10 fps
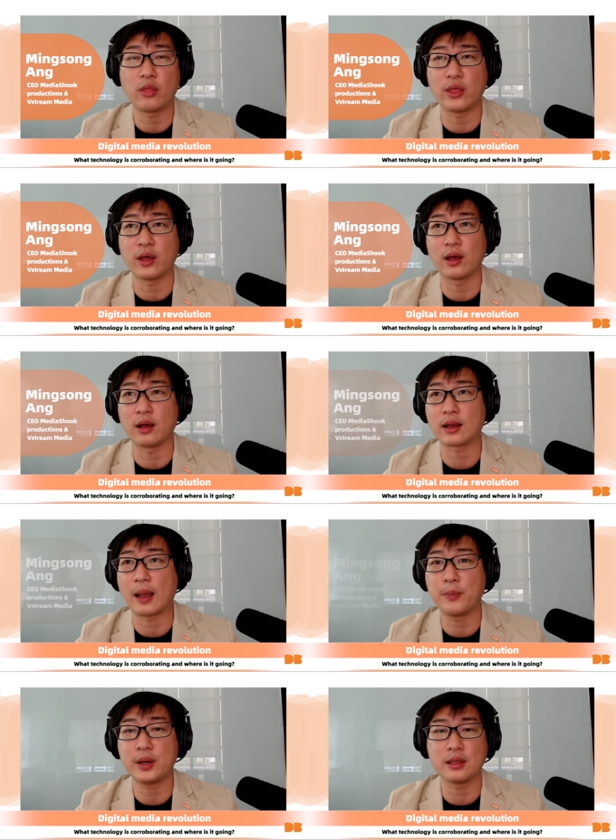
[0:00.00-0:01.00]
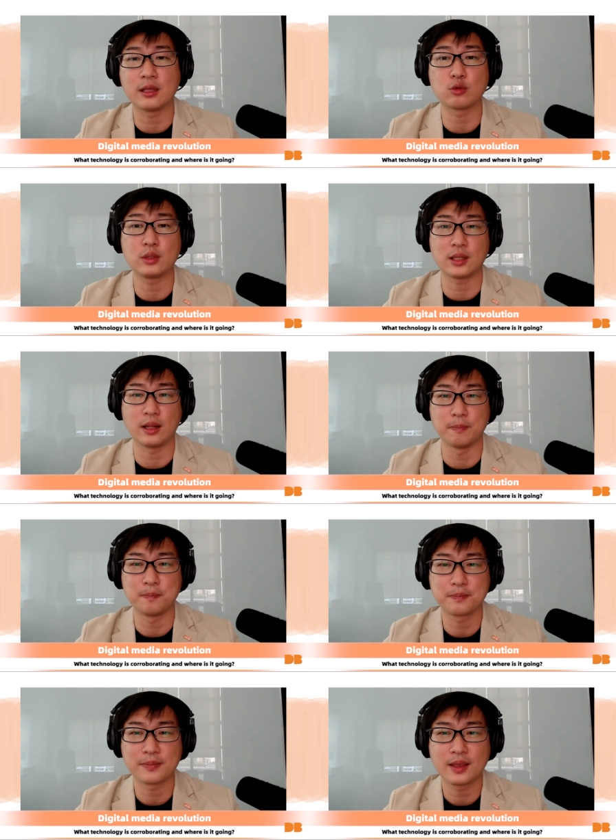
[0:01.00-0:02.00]
with a company in the
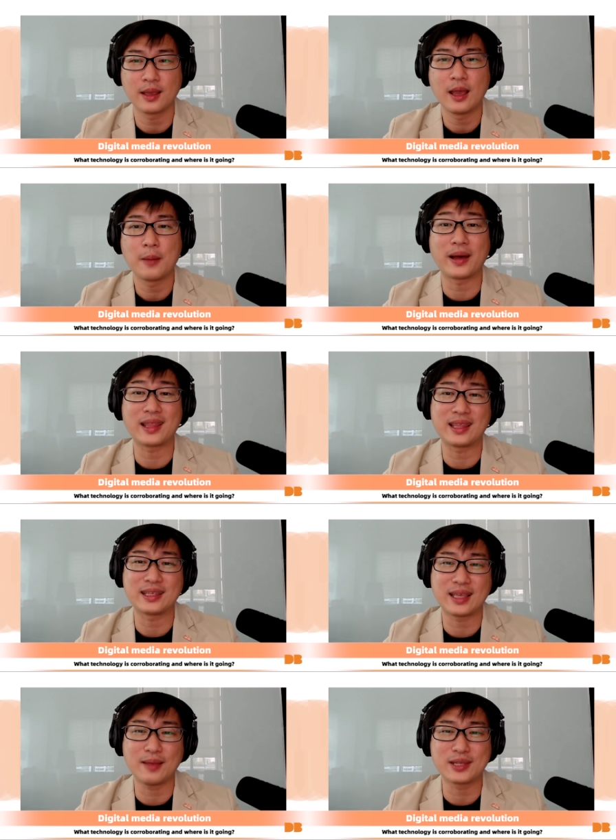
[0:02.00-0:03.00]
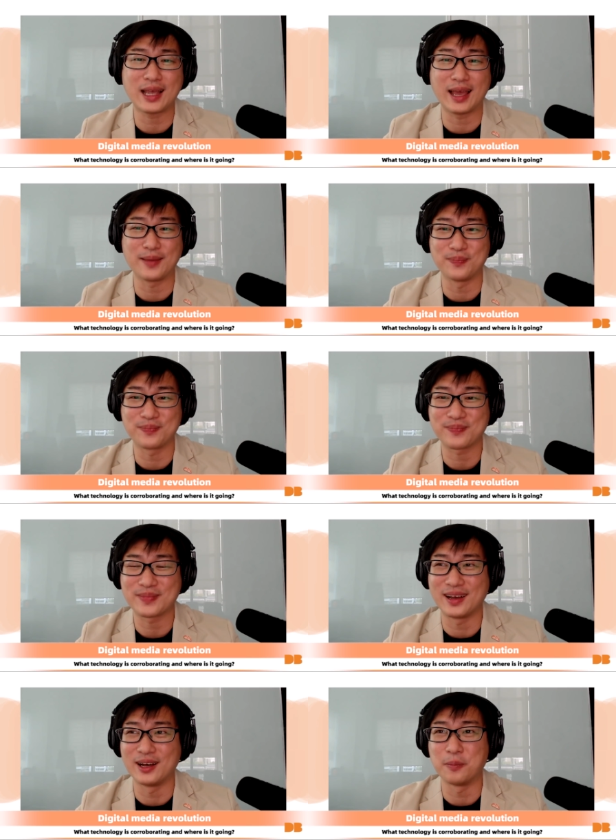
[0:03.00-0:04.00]
Switzerland. But at the same time,
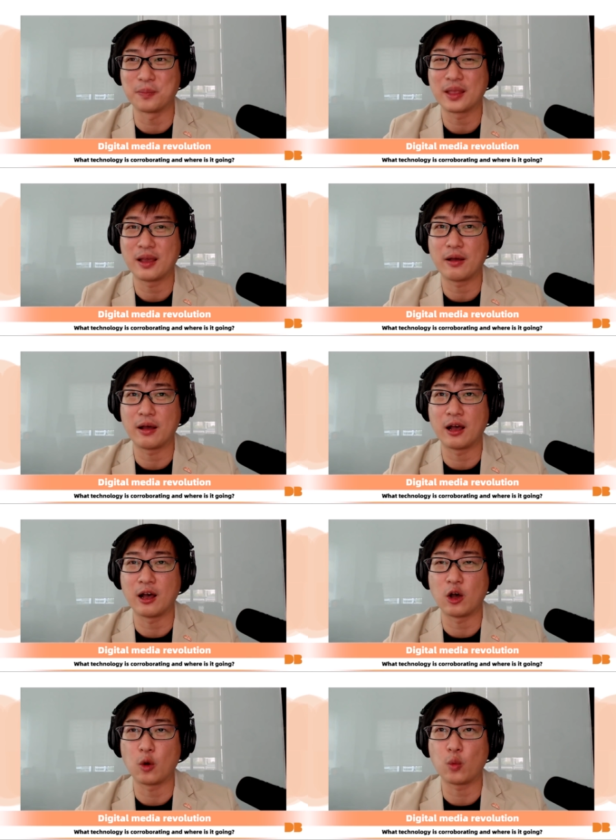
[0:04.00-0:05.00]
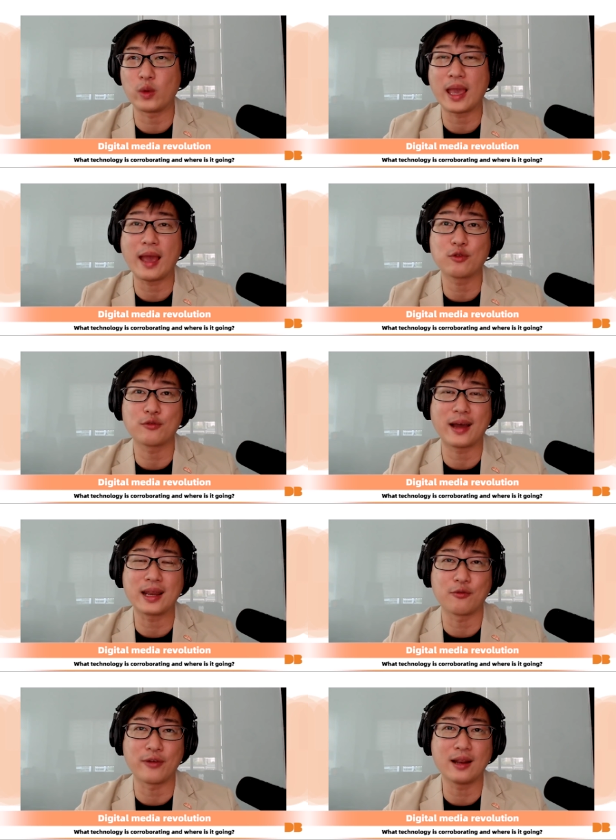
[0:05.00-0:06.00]
um, uh, we have to
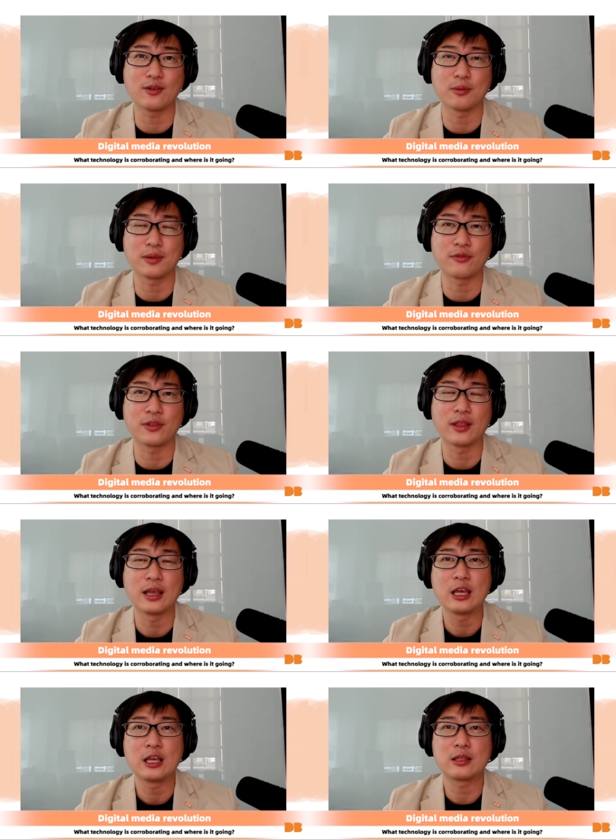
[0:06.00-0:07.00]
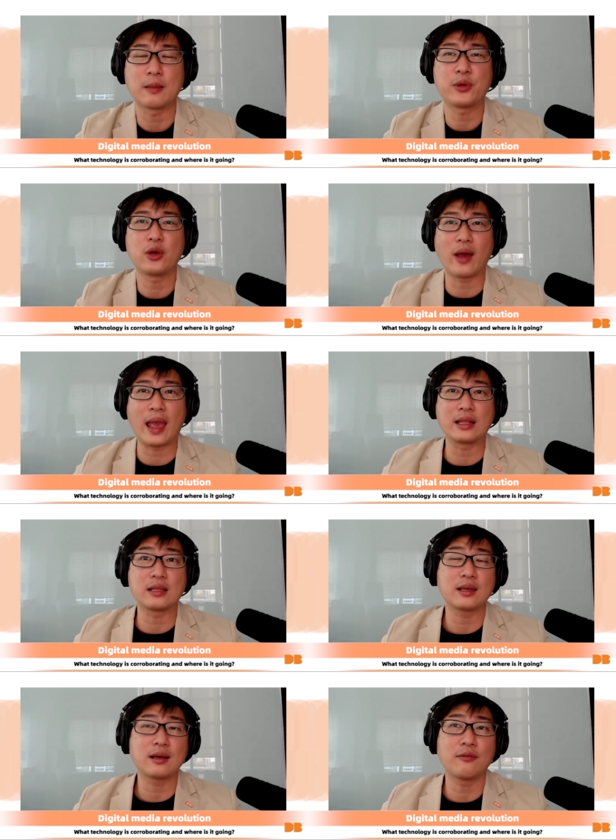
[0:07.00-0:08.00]
find our value. If not, the pure
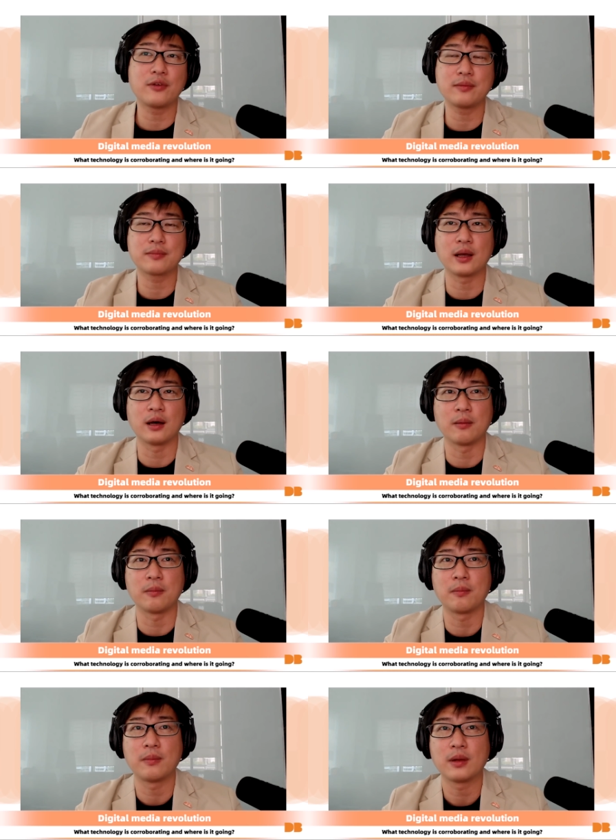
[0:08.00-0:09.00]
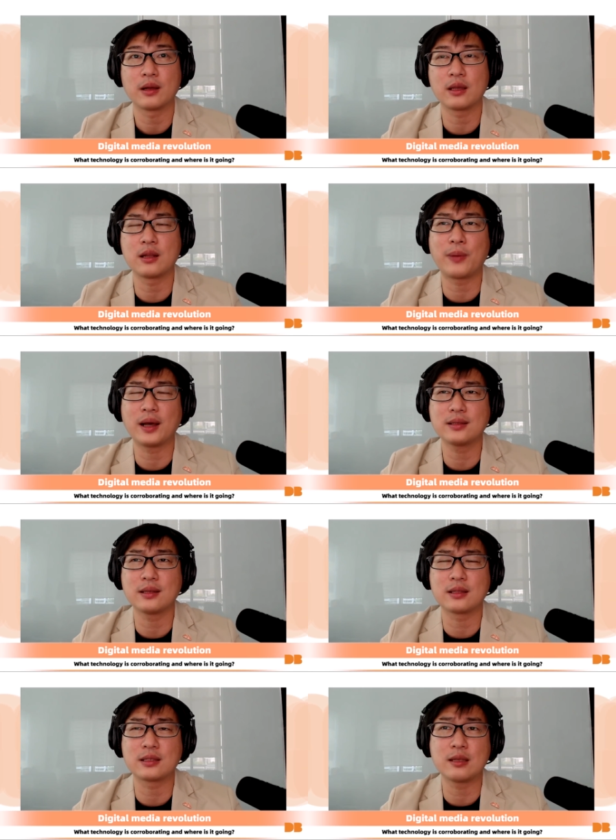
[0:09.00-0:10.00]
editing of it. Um, in the past, it
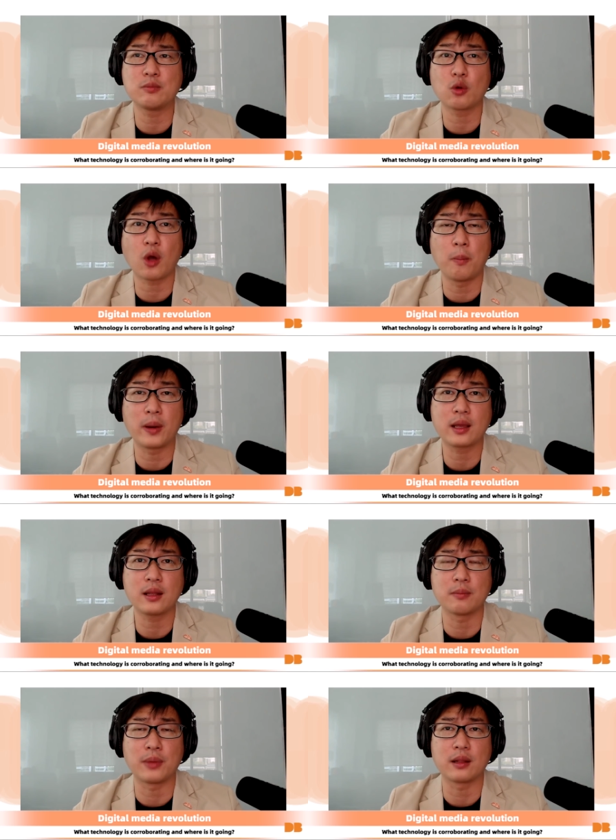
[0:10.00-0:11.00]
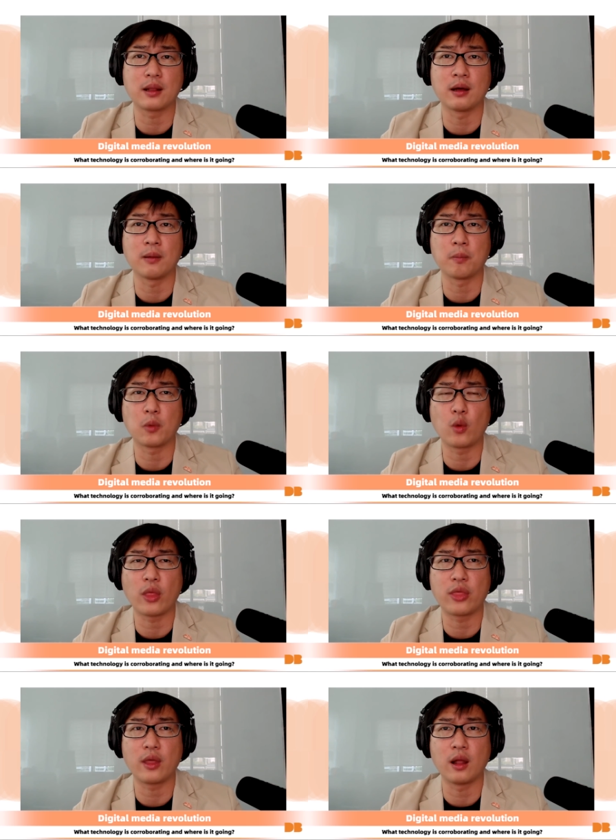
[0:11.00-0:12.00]
seemed so complicated, but um,
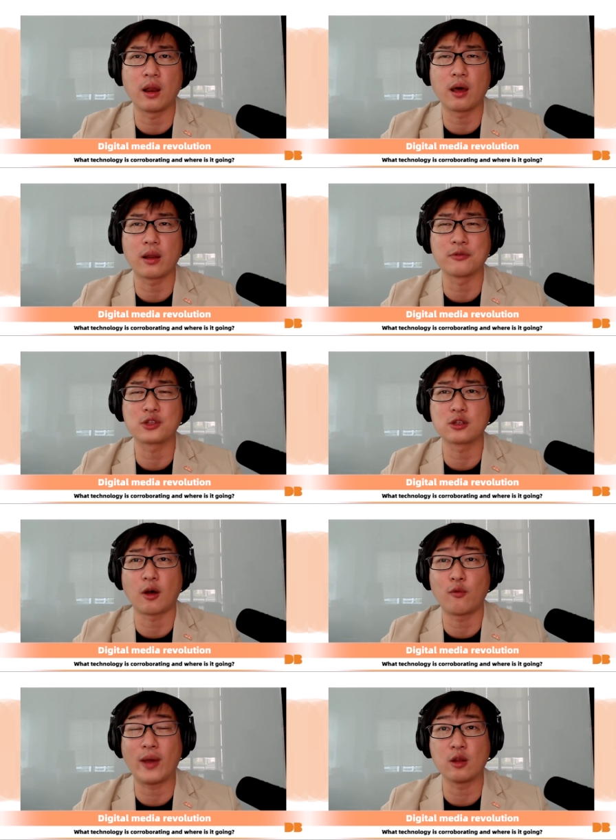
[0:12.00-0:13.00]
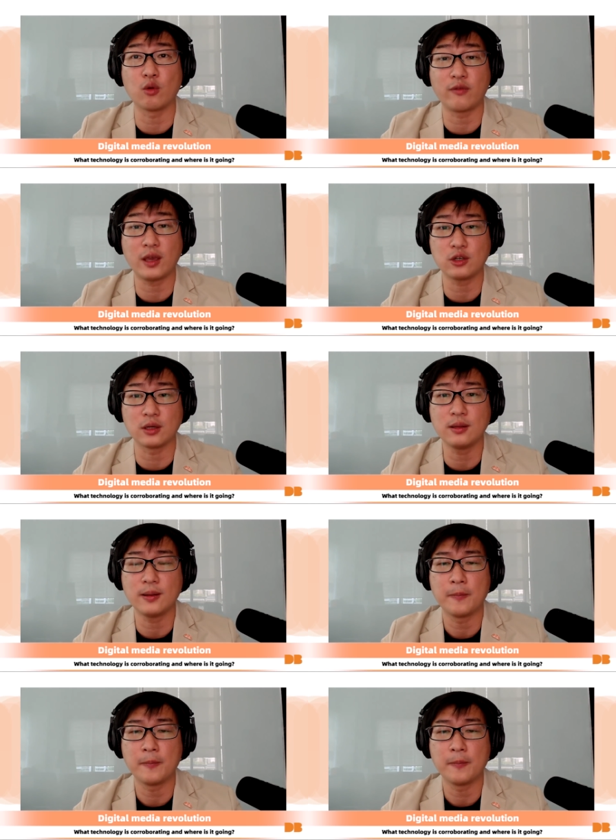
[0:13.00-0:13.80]
with a lot of software innovation,